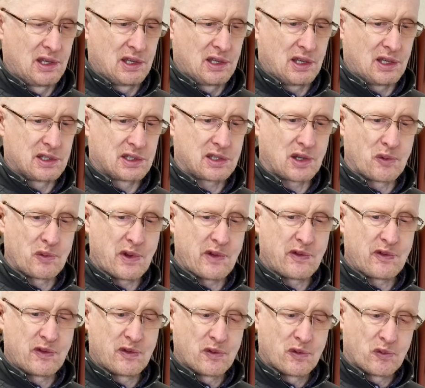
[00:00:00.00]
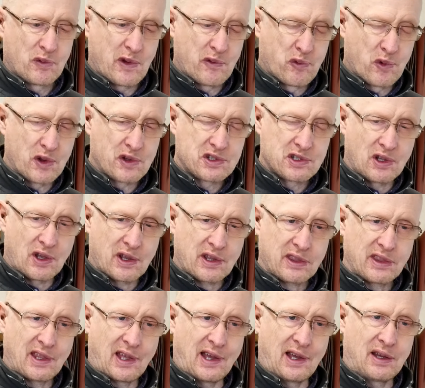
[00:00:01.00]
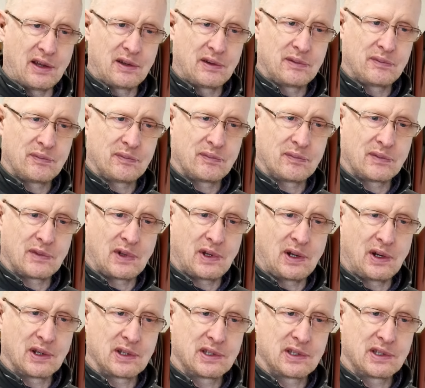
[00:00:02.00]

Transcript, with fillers: And so with woods like that, I